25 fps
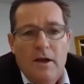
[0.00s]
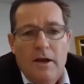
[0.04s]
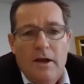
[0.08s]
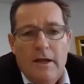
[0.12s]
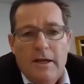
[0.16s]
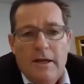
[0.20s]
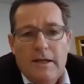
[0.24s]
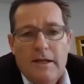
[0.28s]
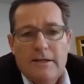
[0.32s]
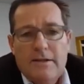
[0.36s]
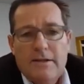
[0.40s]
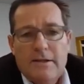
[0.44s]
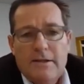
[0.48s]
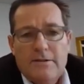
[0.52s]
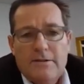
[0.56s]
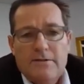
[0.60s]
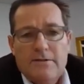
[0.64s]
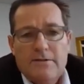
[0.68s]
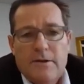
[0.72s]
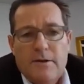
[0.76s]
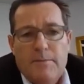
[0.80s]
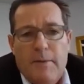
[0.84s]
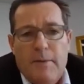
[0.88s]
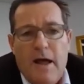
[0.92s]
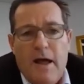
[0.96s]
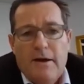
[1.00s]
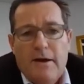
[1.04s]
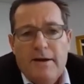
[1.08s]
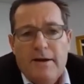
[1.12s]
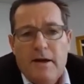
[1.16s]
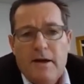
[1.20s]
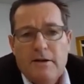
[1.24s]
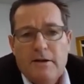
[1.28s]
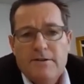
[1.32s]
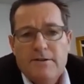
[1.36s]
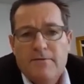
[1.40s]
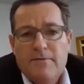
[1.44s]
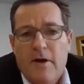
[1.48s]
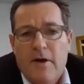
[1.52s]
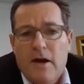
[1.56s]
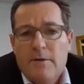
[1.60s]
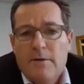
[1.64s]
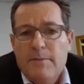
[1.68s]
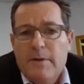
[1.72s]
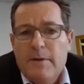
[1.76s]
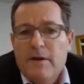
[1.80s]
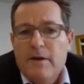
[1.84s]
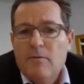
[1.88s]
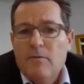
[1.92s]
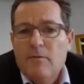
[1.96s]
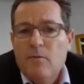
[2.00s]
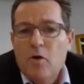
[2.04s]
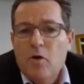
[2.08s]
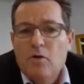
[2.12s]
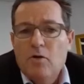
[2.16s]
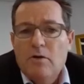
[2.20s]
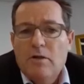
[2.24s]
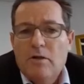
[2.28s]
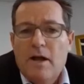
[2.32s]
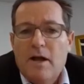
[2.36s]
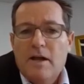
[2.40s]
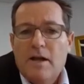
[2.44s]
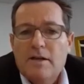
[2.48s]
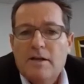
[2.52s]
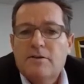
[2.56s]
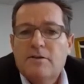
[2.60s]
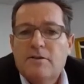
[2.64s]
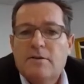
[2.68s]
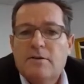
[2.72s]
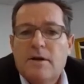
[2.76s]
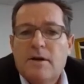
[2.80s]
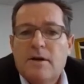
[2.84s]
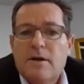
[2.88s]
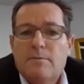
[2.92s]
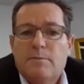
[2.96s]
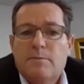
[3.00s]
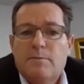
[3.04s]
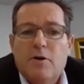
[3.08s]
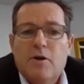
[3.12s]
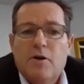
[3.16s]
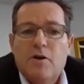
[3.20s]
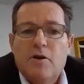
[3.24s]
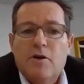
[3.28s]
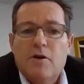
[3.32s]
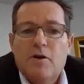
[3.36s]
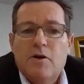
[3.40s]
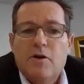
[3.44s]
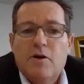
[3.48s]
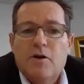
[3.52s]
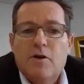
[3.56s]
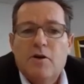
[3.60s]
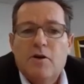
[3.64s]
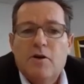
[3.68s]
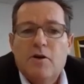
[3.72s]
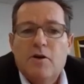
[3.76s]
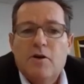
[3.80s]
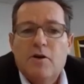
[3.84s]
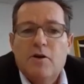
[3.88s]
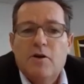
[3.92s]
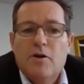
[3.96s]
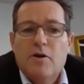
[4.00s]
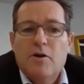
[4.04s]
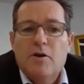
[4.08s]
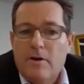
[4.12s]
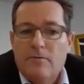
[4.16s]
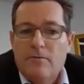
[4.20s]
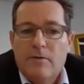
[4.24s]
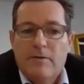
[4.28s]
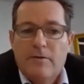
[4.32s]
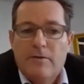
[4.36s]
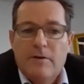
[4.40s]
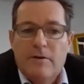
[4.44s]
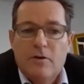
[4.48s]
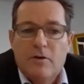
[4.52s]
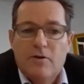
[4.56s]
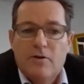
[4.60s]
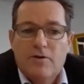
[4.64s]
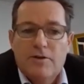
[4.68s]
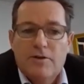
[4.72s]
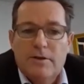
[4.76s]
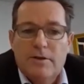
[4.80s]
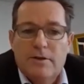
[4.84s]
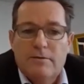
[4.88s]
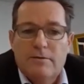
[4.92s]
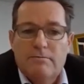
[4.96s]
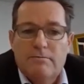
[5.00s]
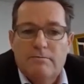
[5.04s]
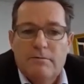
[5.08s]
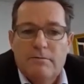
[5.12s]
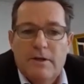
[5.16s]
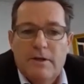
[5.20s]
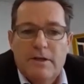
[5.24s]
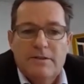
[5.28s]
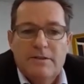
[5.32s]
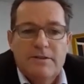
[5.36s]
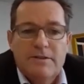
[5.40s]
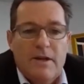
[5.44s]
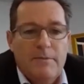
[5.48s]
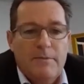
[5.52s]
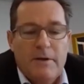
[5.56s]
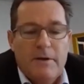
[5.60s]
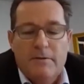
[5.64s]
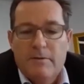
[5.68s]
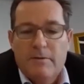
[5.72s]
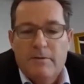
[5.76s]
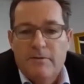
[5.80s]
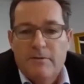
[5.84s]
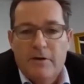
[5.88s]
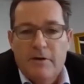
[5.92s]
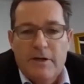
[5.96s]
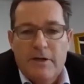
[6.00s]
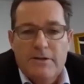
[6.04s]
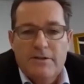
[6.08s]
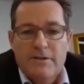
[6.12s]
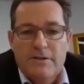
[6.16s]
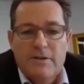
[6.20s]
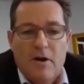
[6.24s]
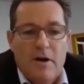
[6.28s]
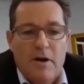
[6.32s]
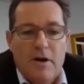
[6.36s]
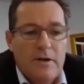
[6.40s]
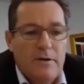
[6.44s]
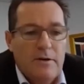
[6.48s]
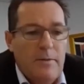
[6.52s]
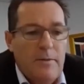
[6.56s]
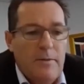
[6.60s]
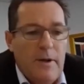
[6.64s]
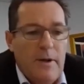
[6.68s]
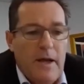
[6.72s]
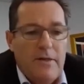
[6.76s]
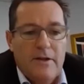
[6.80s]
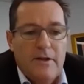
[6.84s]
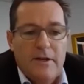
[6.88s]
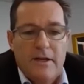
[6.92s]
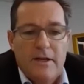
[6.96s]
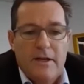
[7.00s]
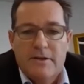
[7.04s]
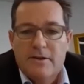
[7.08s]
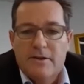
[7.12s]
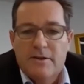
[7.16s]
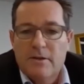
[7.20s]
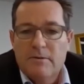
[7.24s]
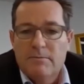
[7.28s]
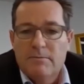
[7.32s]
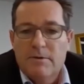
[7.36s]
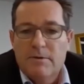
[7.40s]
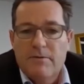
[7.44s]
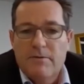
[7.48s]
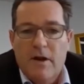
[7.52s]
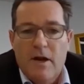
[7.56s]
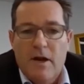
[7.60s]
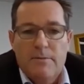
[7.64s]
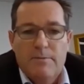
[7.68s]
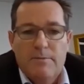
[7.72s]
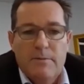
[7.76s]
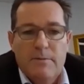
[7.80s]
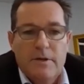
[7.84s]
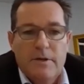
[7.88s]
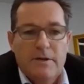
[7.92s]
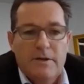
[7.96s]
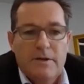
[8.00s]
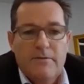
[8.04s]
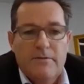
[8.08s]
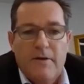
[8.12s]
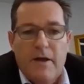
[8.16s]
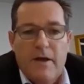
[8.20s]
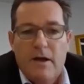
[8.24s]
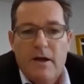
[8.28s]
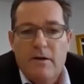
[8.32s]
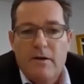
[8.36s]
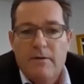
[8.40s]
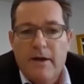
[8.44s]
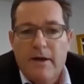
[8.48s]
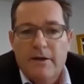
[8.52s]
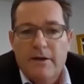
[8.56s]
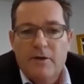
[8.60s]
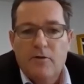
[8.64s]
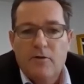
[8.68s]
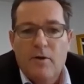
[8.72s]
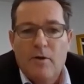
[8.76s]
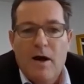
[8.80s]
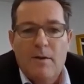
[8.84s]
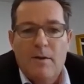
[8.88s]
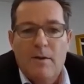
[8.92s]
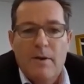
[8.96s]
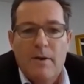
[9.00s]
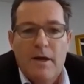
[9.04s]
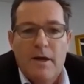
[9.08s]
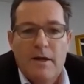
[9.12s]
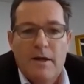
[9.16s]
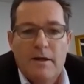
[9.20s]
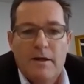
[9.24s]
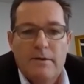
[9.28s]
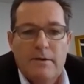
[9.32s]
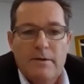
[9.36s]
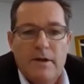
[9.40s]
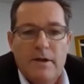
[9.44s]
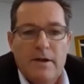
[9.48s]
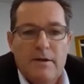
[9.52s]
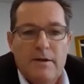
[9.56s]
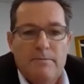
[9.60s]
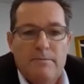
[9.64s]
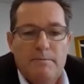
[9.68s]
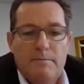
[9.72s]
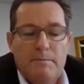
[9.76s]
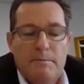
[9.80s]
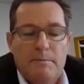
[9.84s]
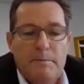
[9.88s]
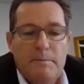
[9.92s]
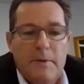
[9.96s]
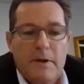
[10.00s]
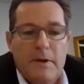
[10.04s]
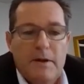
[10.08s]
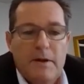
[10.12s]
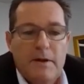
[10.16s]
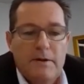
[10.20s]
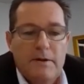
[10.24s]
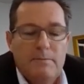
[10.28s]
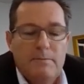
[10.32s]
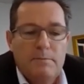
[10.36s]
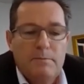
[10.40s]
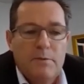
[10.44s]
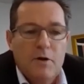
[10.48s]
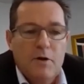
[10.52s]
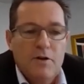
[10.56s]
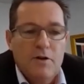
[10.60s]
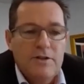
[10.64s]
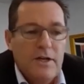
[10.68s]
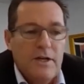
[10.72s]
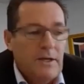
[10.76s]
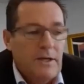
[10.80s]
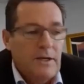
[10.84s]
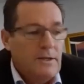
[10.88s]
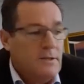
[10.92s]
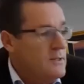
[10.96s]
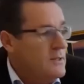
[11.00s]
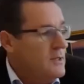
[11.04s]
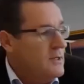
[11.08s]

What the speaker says: It's about our developing a world-class projects for the graphite revolution, and something we're very excited about, the near-term development of our Ancuabe project.